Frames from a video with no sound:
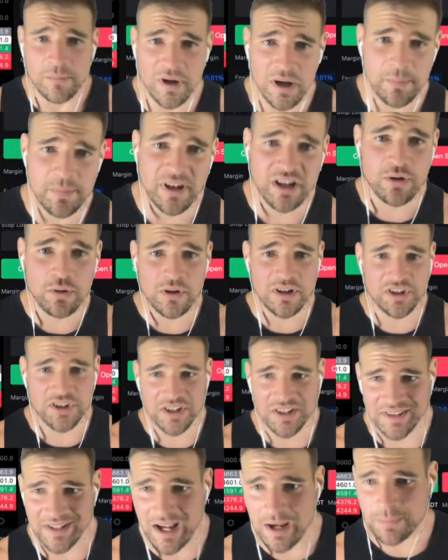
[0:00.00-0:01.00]
But Bitcoin's
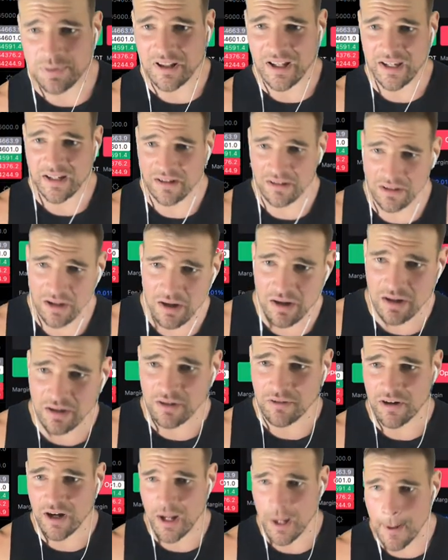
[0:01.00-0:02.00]
just not playing
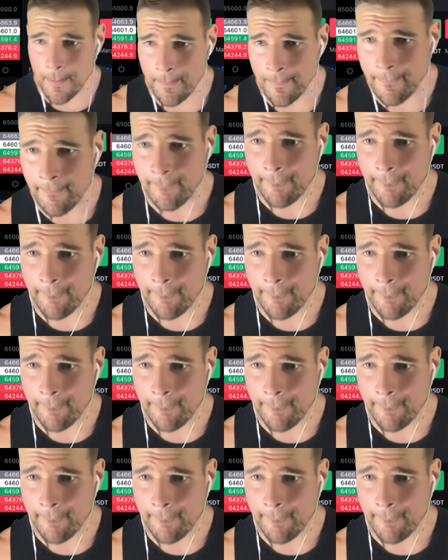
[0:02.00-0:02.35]
along, all right?